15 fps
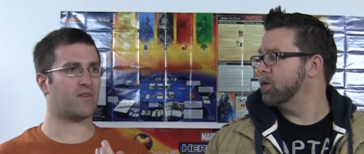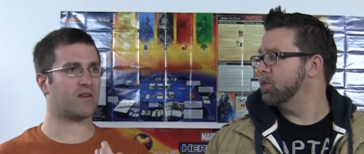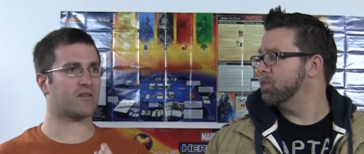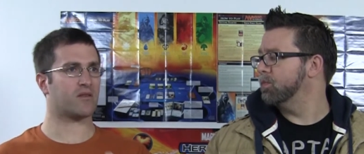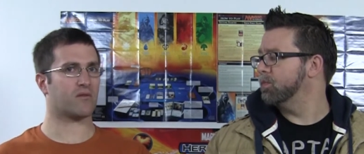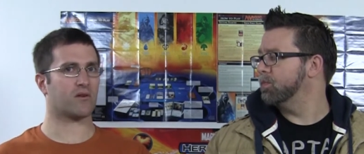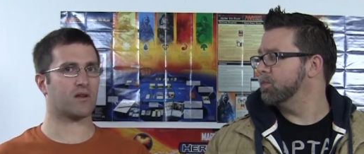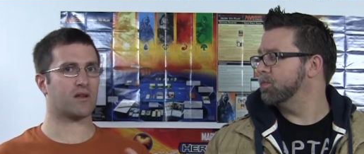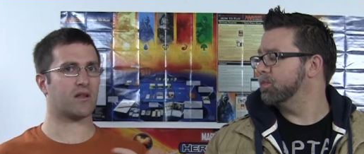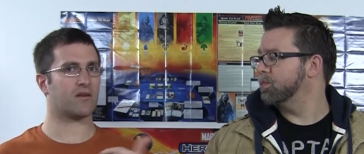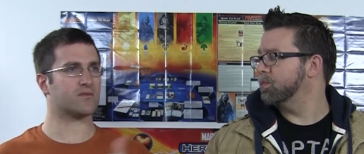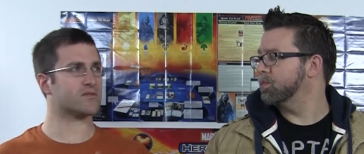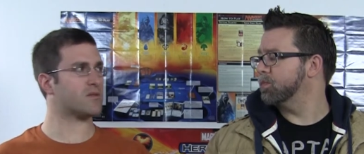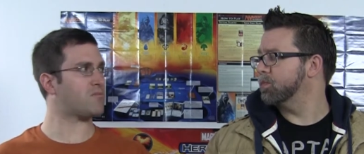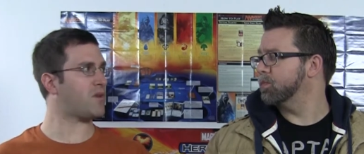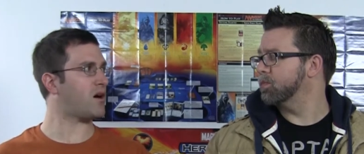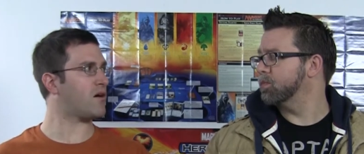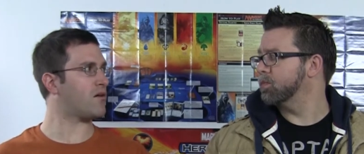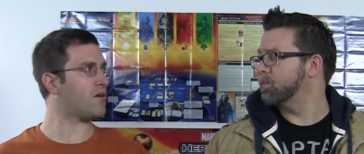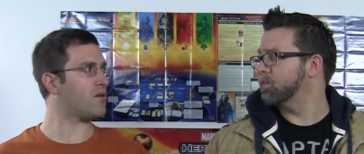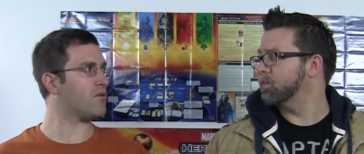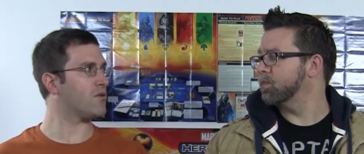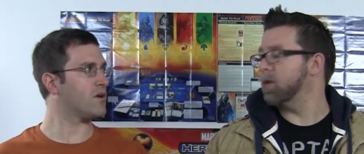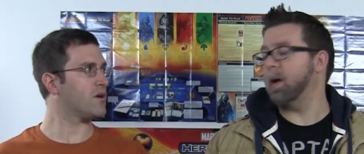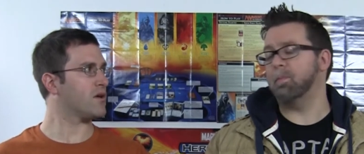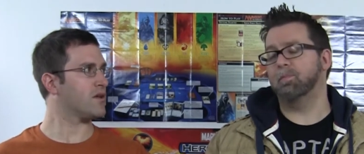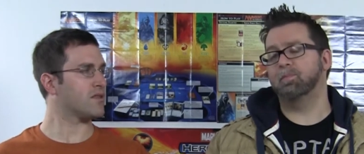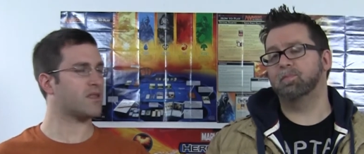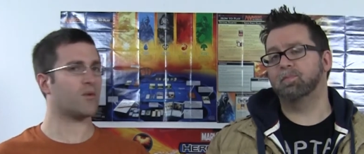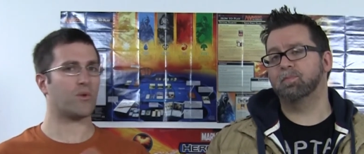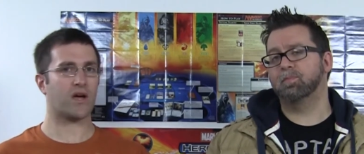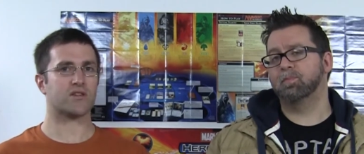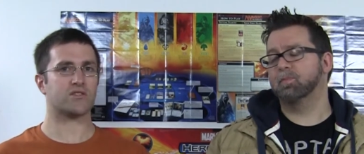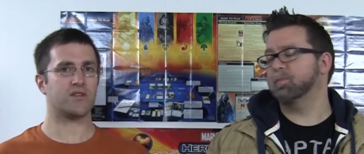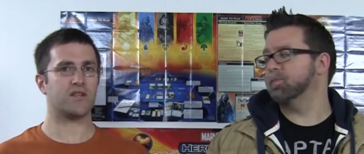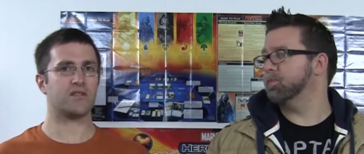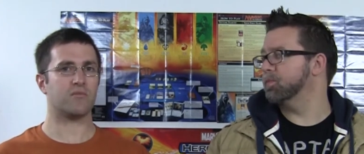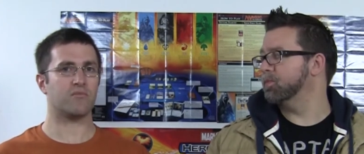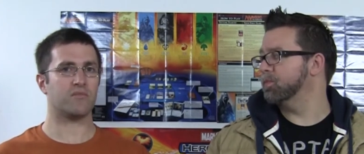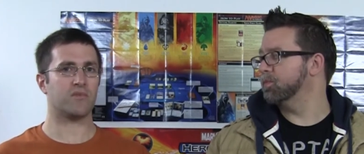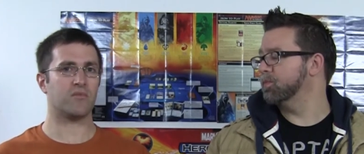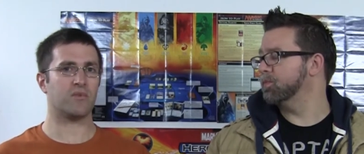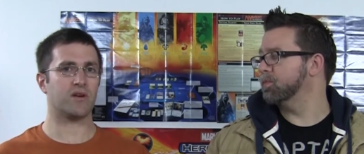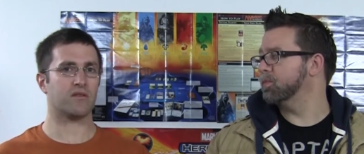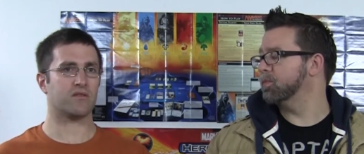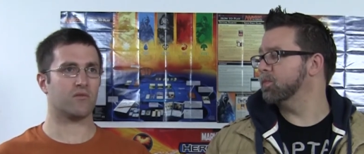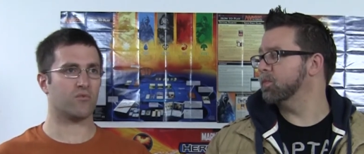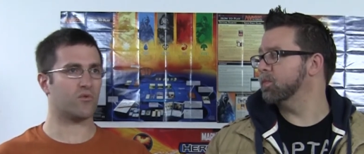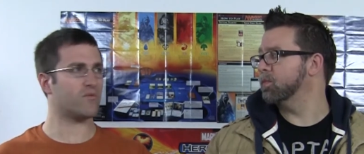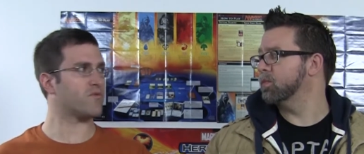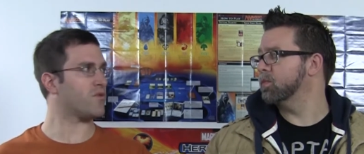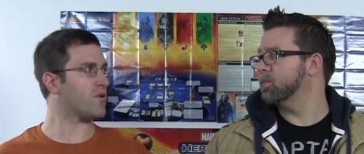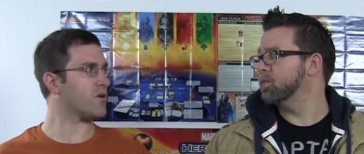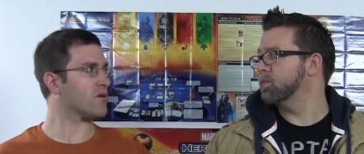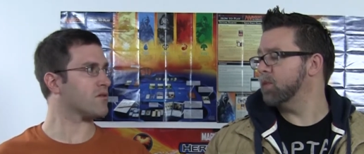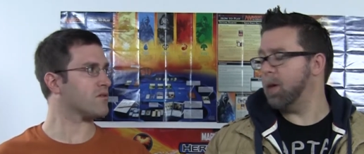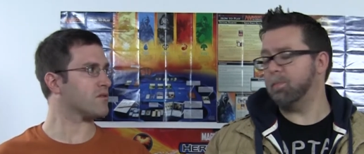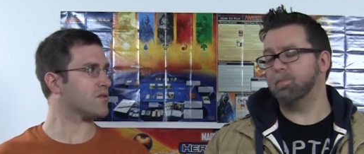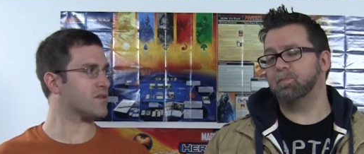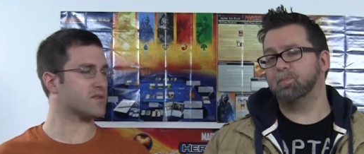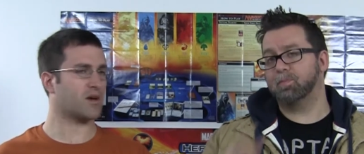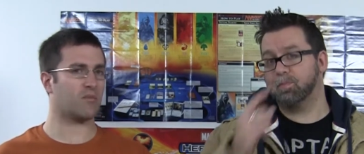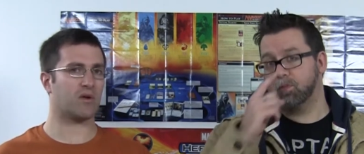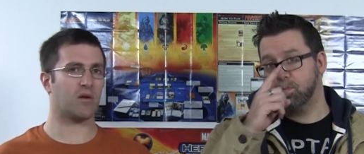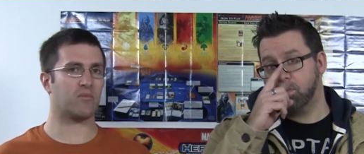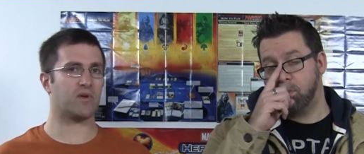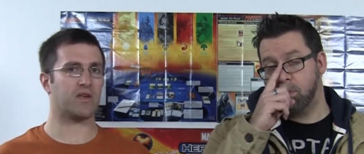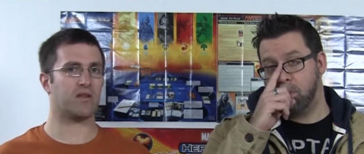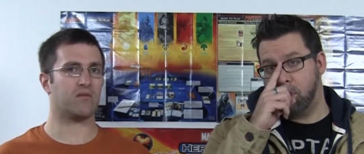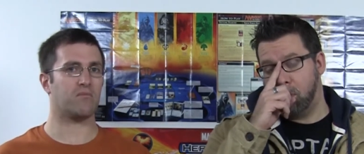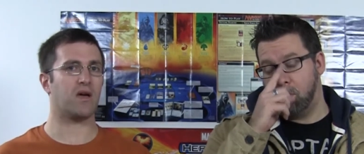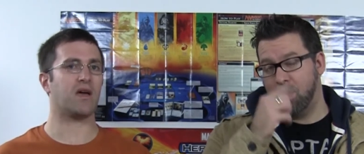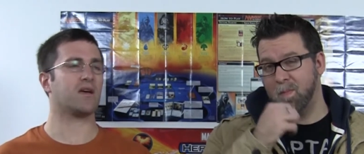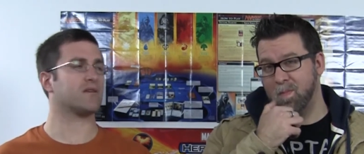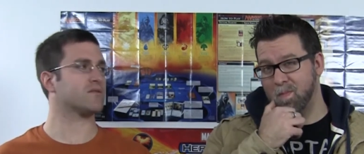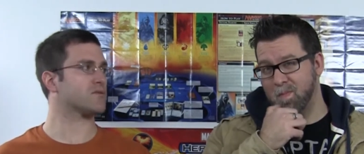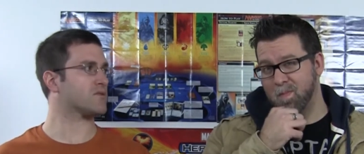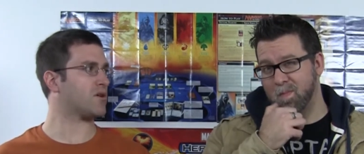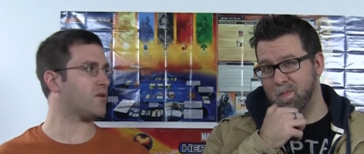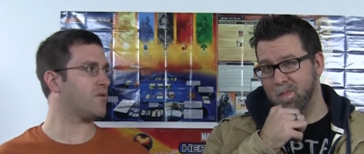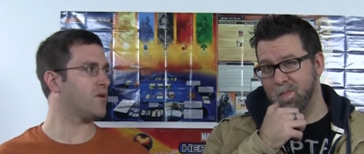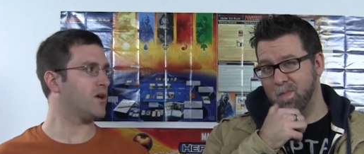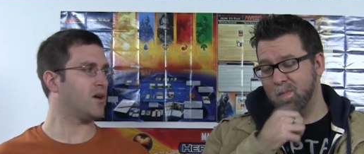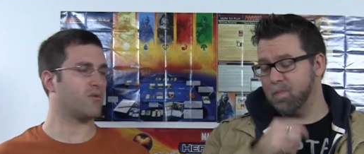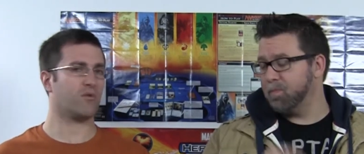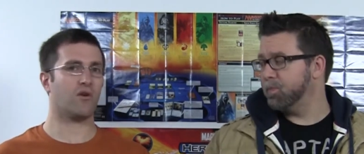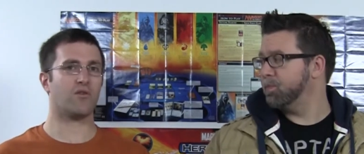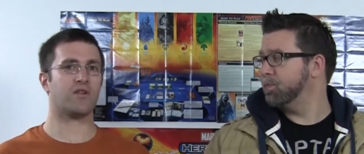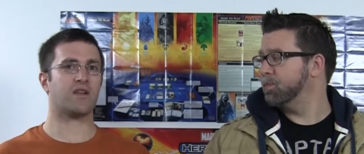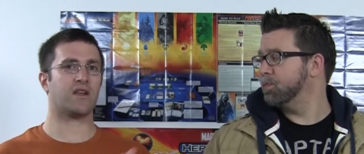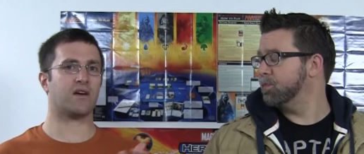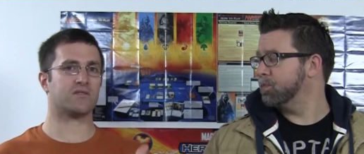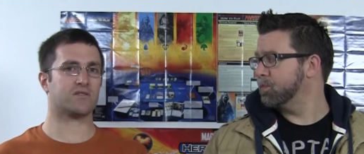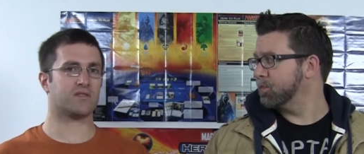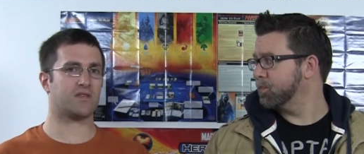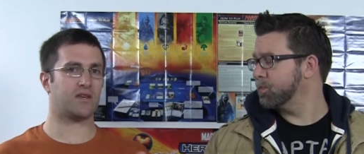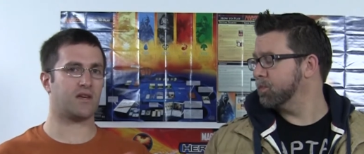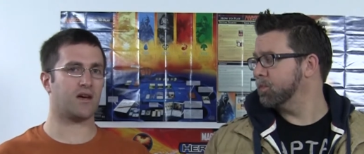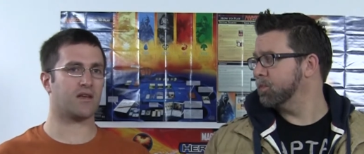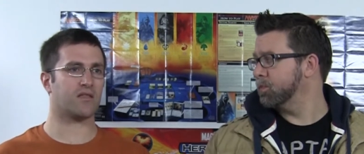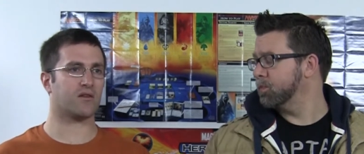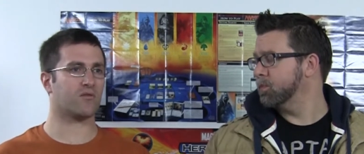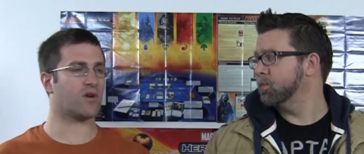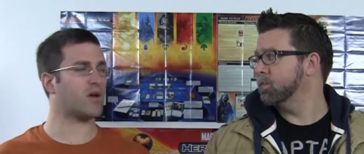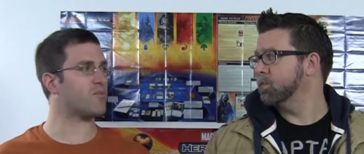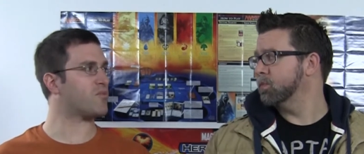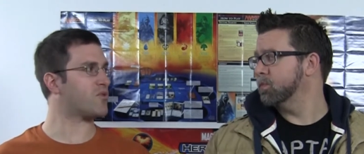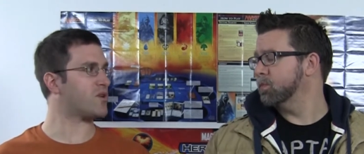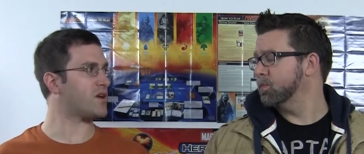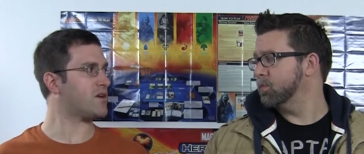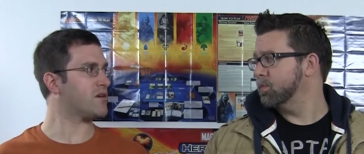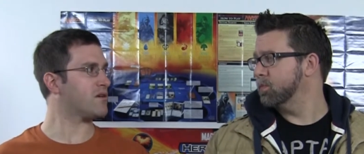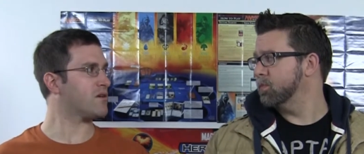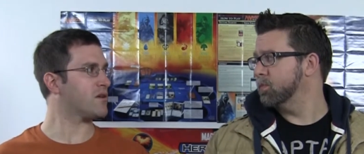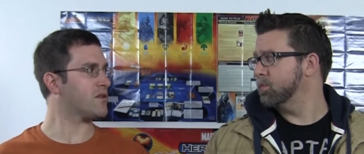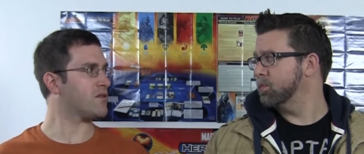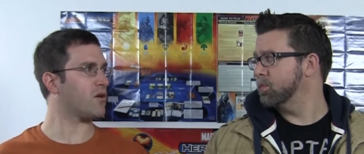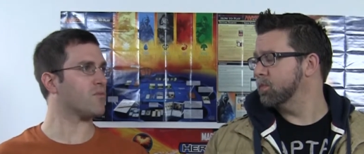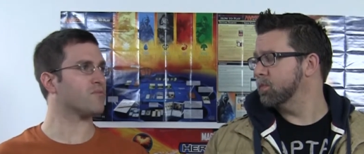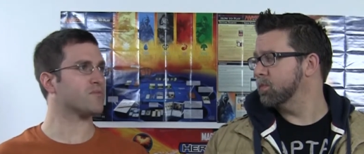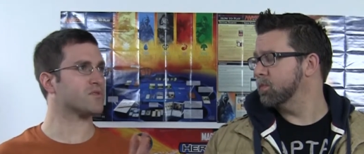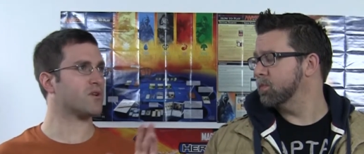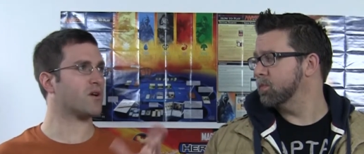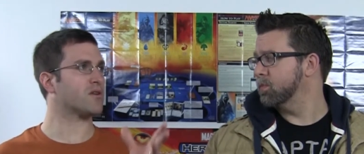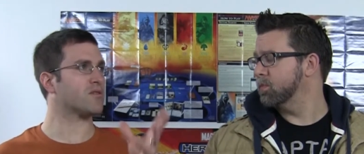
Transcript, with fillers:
Speaker 1: that we are going to announce tomorrow. Yep. That we actually need the, the, the room for. Yep. That's coming up in May. So we already announced the uh, the Grand Prix. No, sorry,